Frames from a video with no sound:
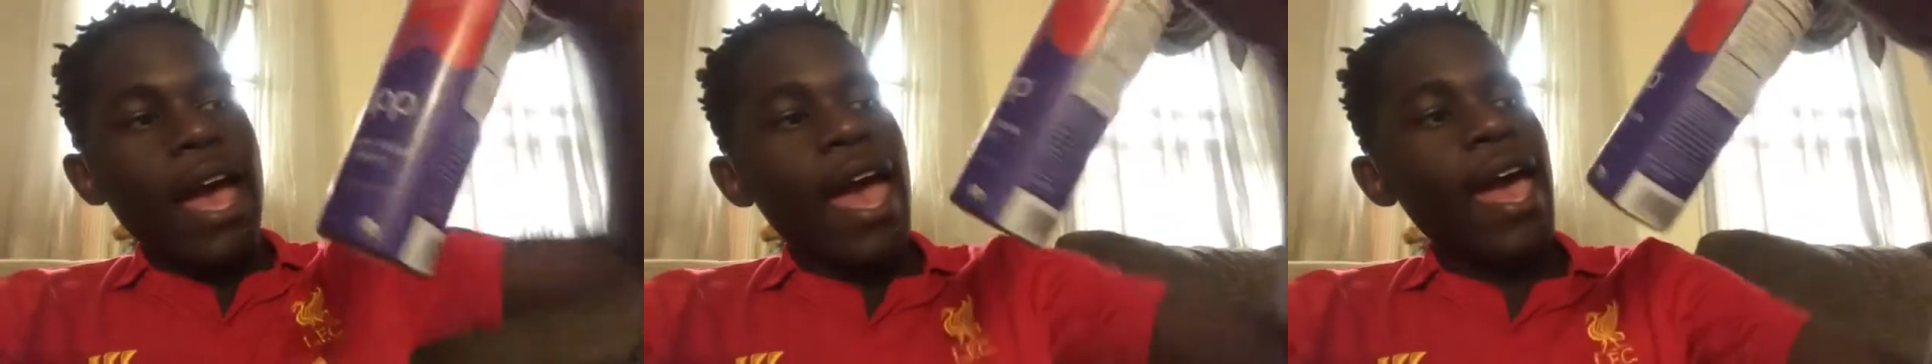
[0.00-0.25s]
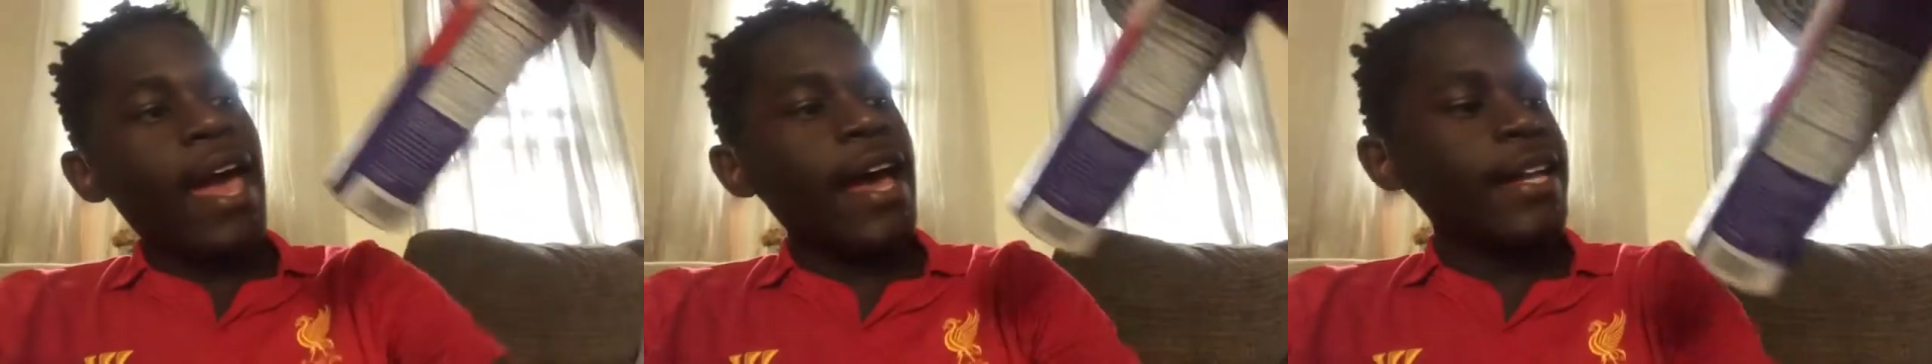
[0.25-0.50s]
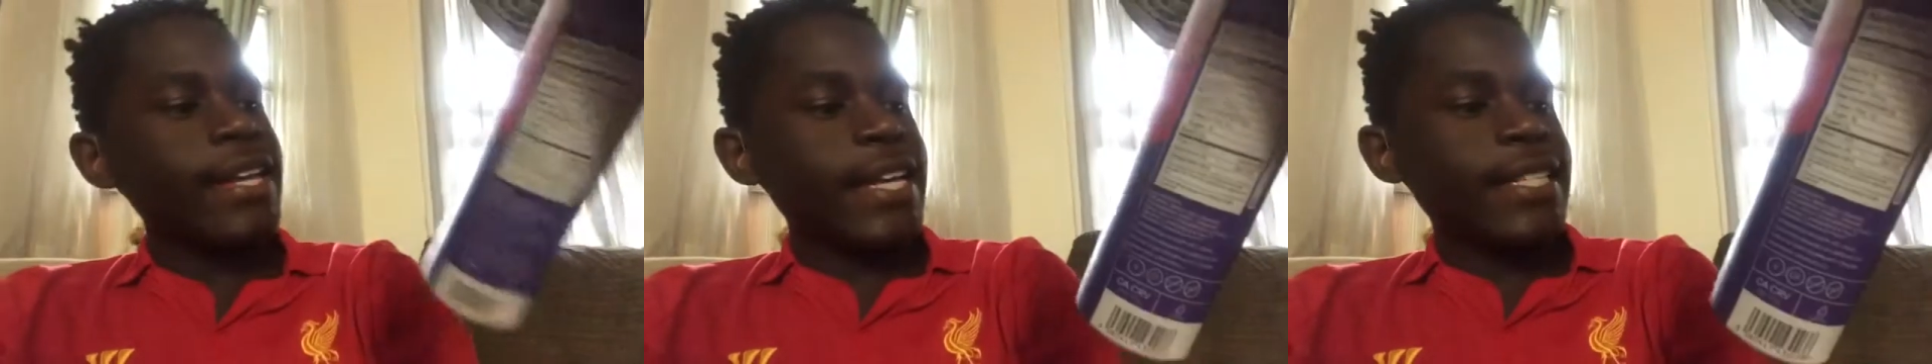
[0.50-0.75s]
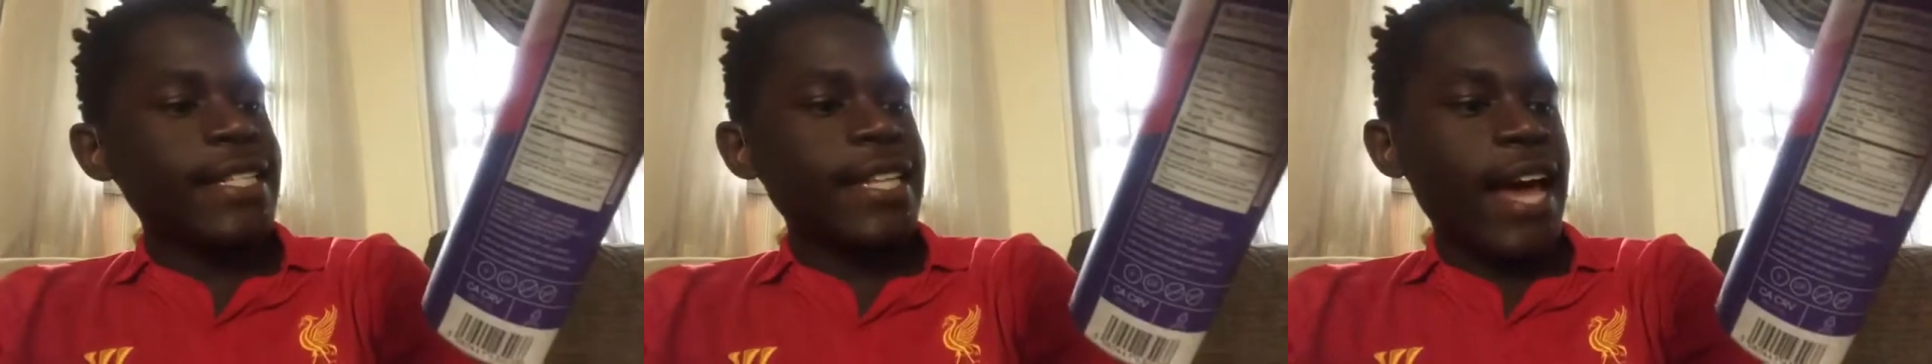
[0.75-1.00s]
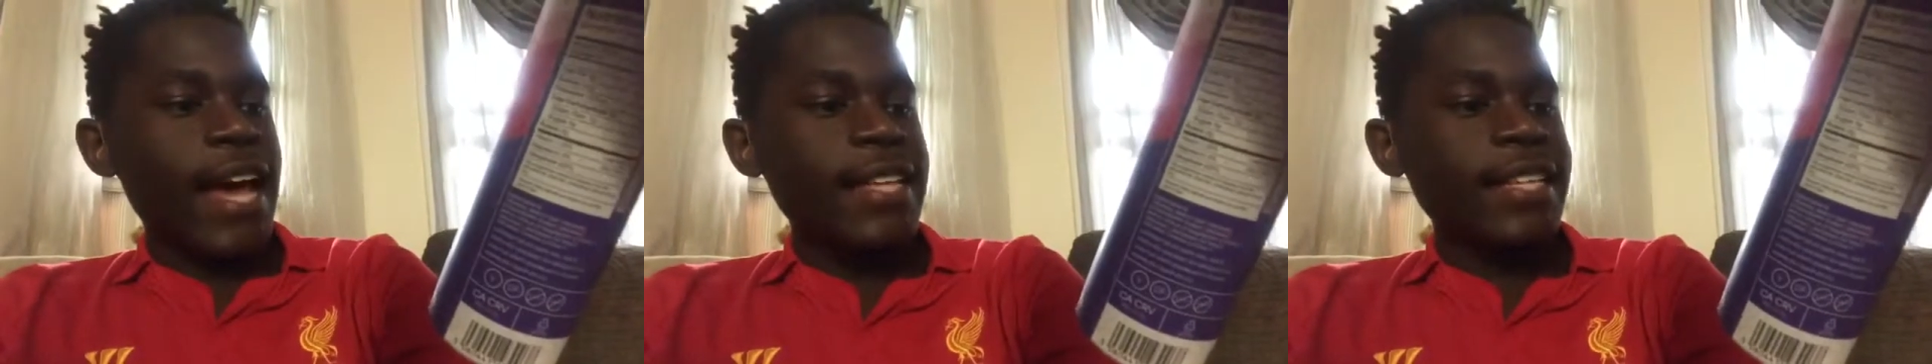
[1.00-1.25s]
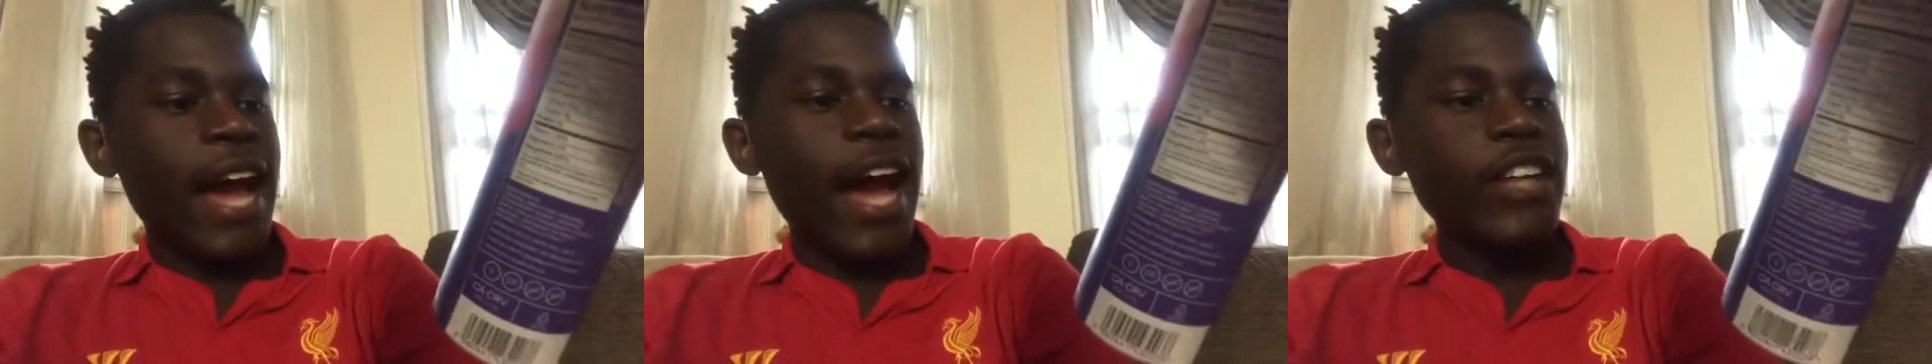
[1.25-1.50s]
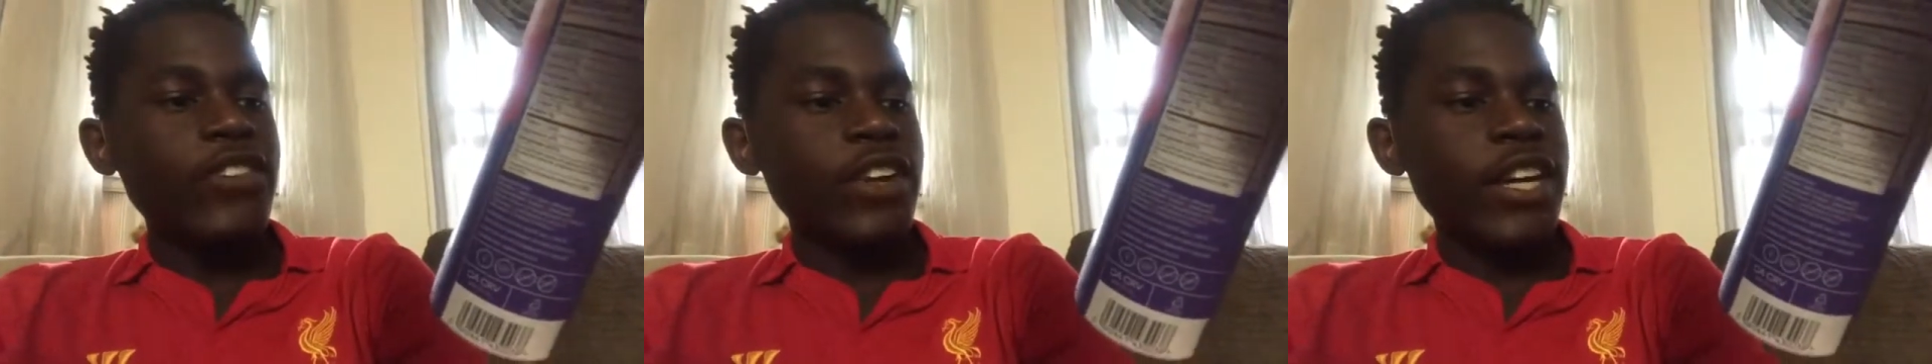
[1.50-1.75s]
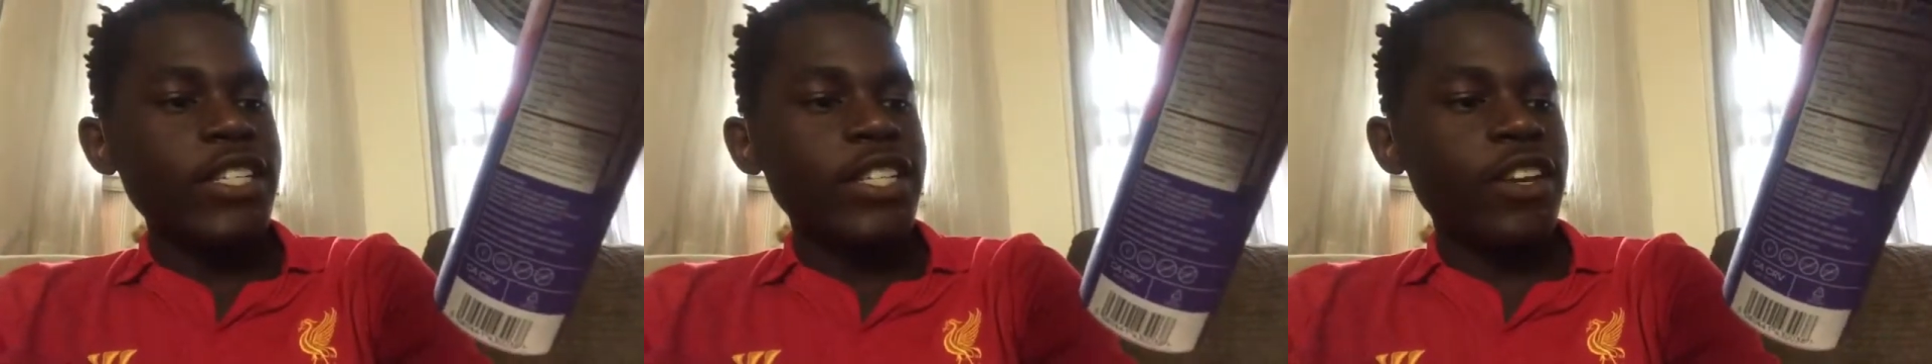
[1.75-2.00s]
and it says
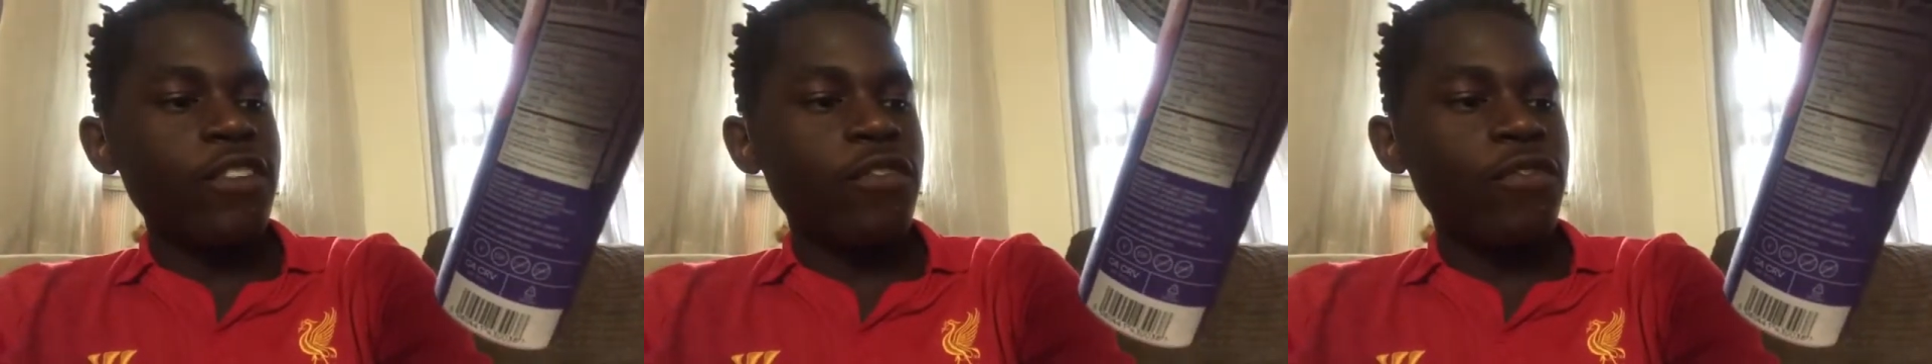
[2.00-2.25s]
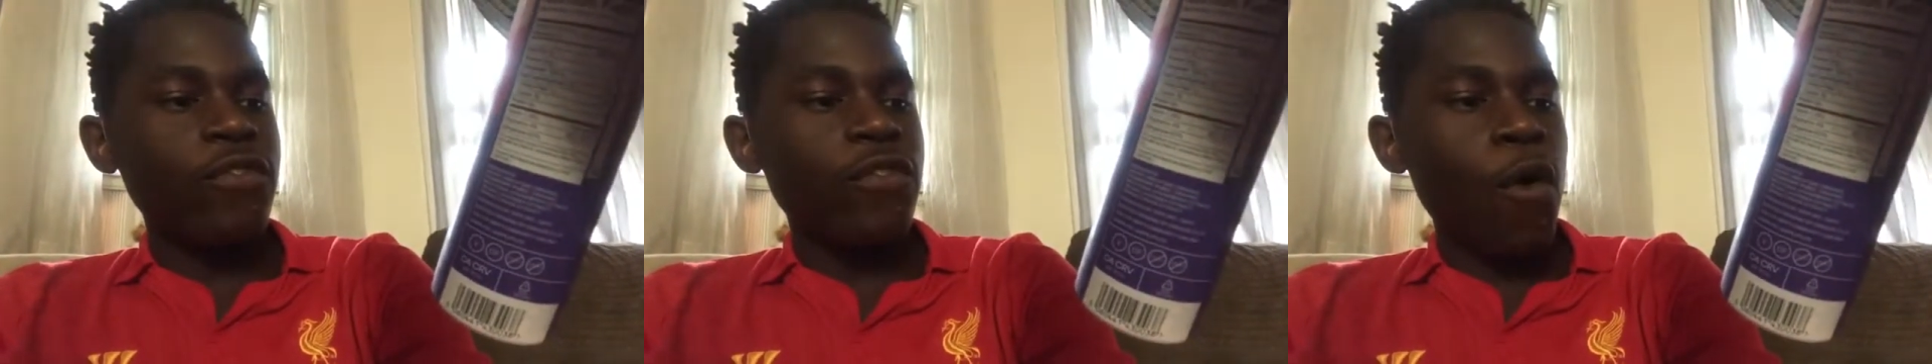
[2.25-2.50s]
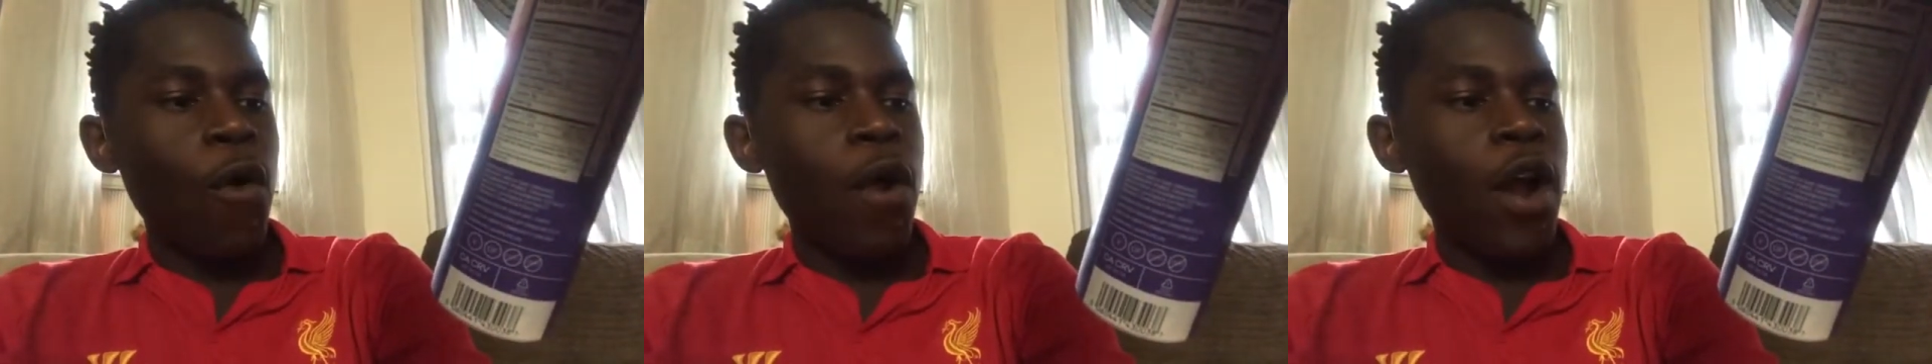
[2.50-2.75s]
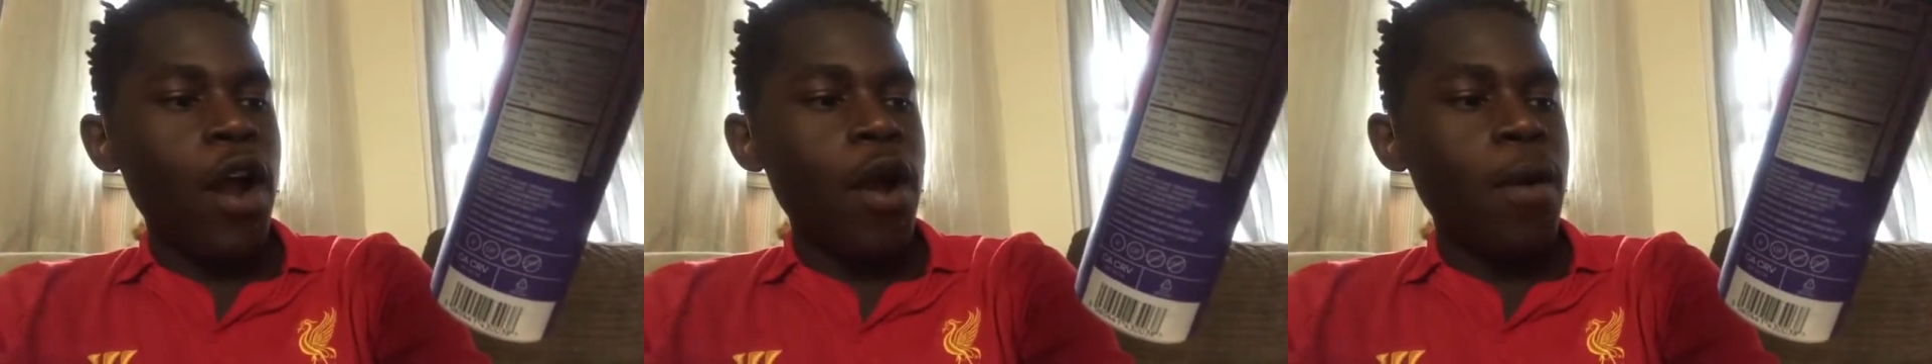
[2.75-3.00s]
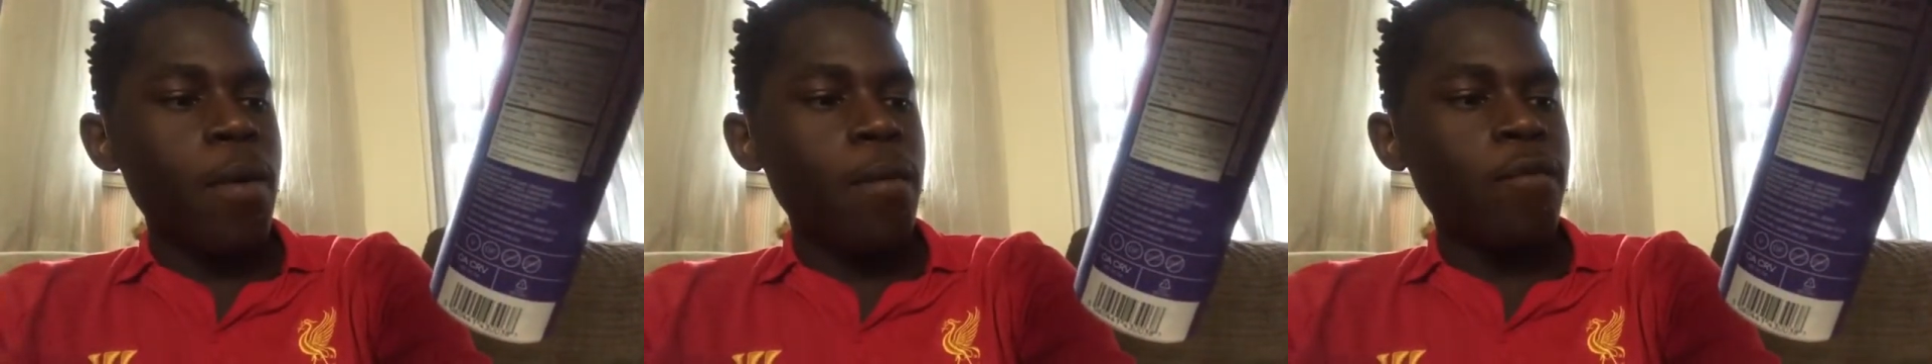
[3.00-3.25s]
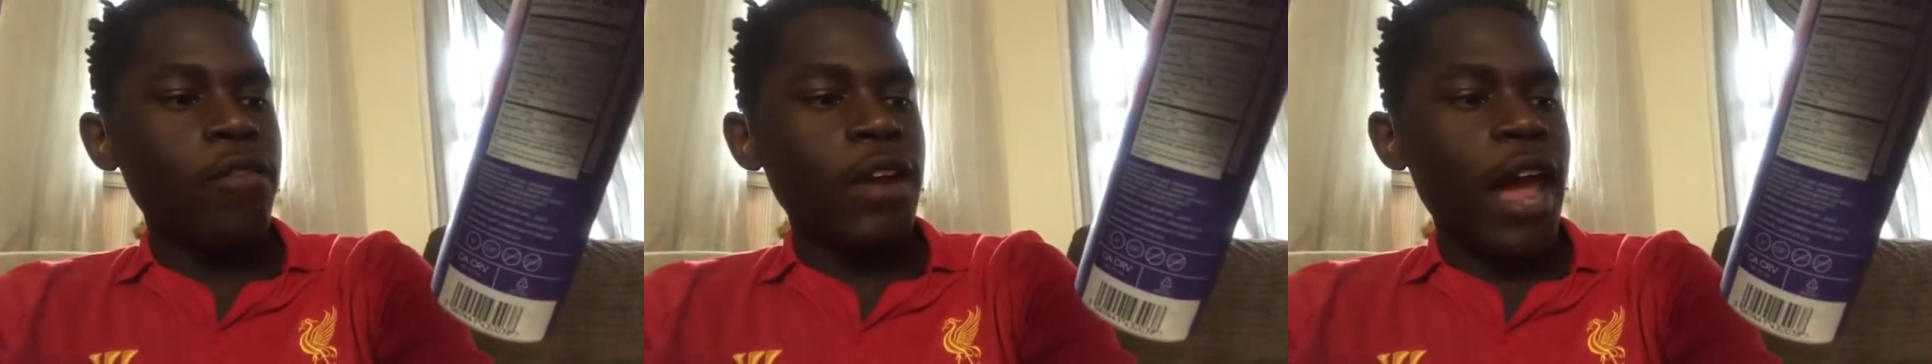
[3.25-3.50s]
hydration from